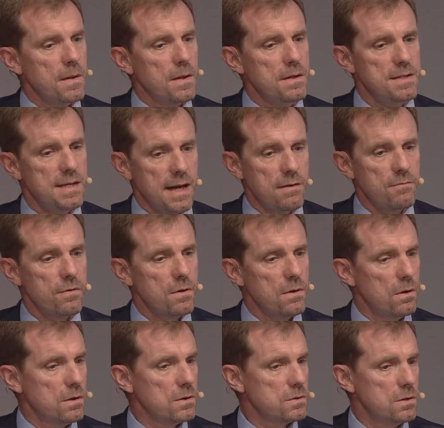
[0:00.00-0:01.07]
Denver
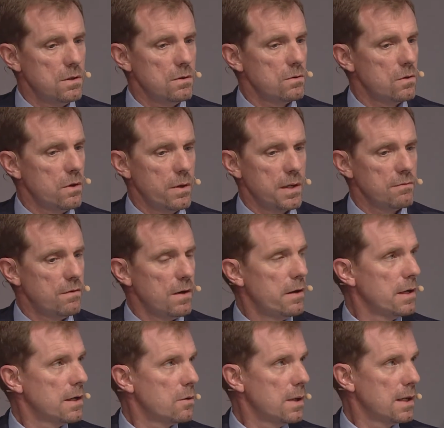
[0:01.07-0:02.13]
also growing
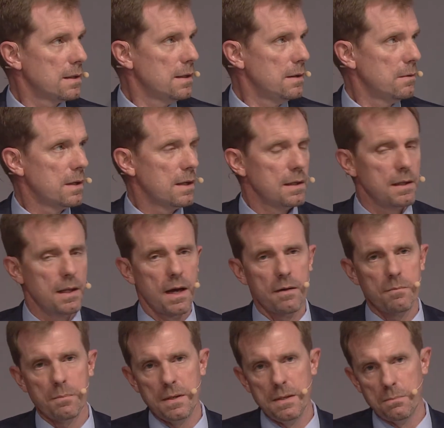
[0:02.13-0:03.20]
very quickly. We're getting a lot
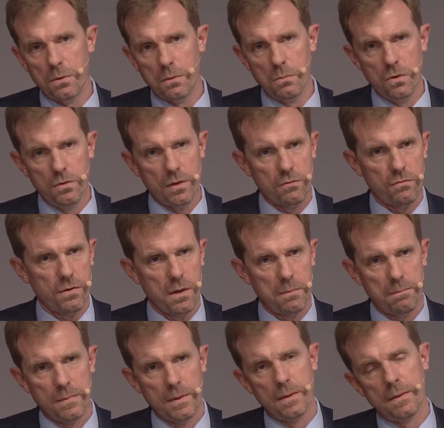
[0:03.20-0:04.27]
of people moving
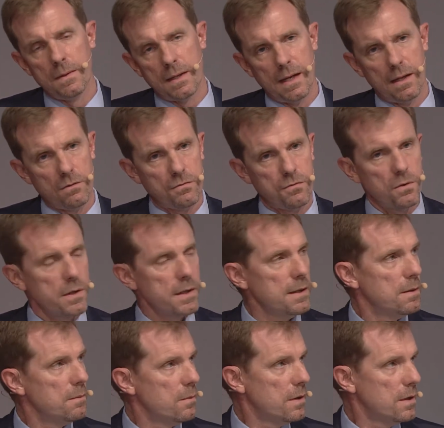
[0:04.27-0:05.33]
from
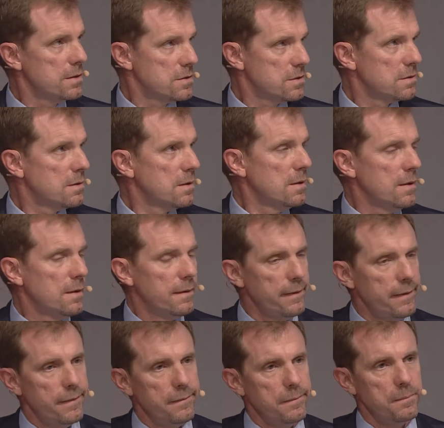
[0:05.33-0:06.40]
California, where it's,
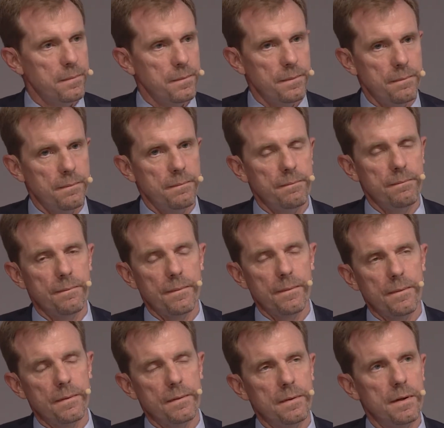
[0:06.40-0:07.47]
I
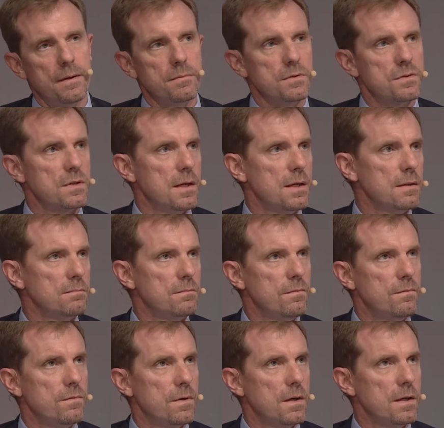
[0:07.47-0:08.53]
would say,
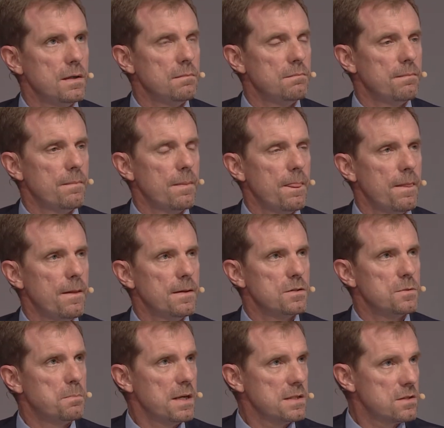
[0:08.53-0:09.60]
very
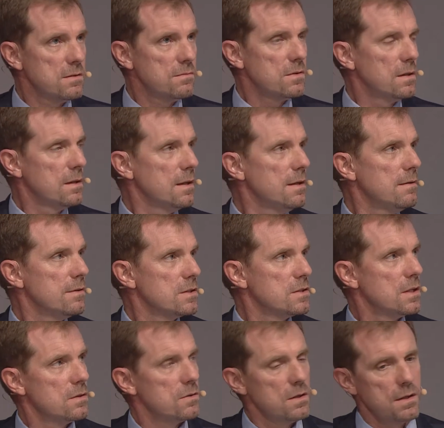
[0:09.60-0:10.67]
expensive to live,
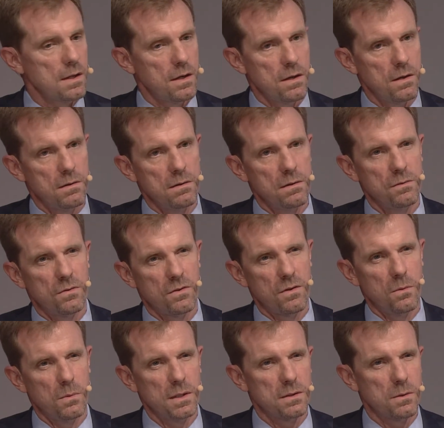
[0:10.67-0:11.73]
etc., that are
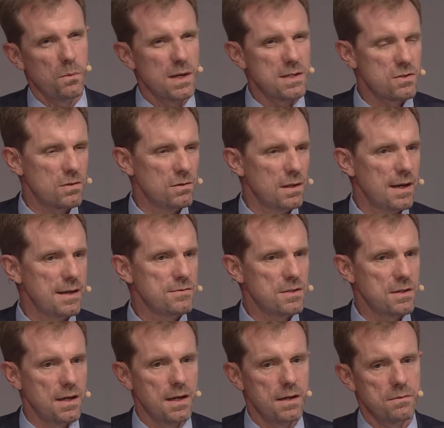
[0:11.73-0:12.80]
still want the Western
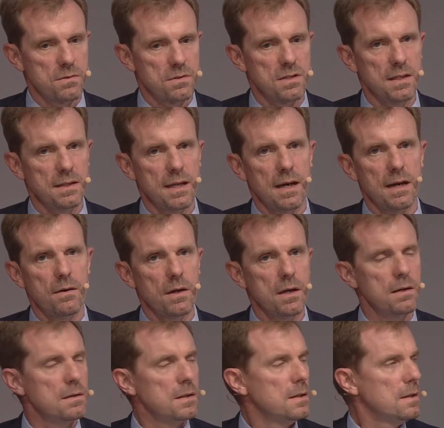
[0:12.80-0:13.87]
lifestyle. We're seeing that
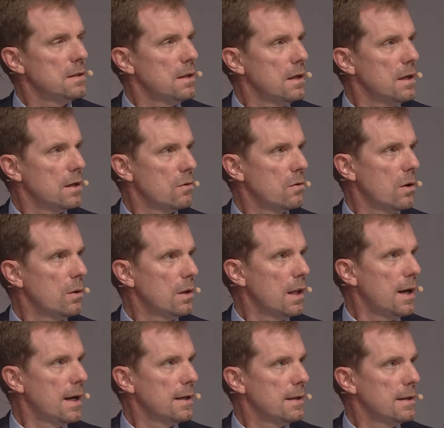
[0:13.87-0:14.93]
area grow a
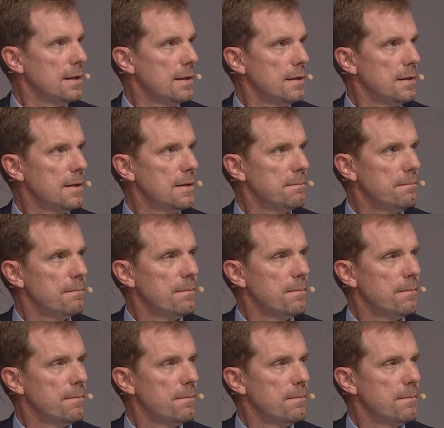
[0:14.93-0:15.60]
lot, and